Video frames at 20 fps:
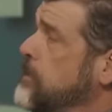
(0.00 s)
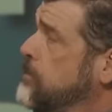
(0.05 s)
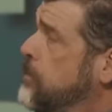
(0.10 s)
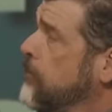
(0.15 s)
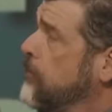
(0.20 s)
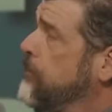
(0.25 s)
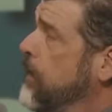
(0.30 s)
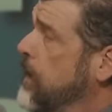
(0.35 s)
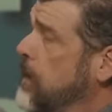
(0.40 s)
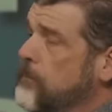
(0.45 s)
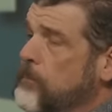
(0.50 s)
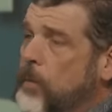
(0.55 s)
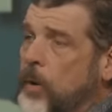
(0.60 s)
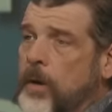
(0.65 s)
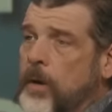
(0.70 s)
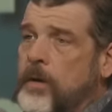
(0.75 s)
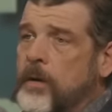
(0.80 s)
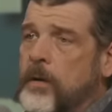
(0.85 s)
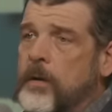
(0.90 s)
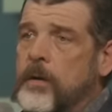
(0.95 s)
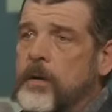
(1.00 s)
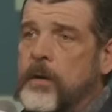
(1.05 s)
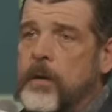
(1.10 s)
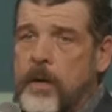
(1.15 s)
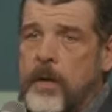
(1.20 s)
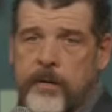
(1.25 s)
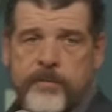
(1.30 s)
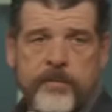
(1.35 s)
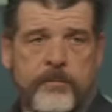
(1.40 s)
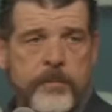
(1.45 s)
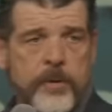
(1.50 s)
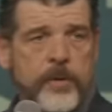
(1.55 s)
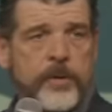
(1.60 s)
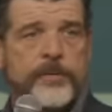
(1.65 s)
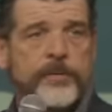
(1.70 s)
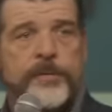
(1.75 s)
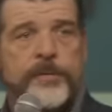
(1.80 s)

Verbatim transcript: a prophetic marker of the moon,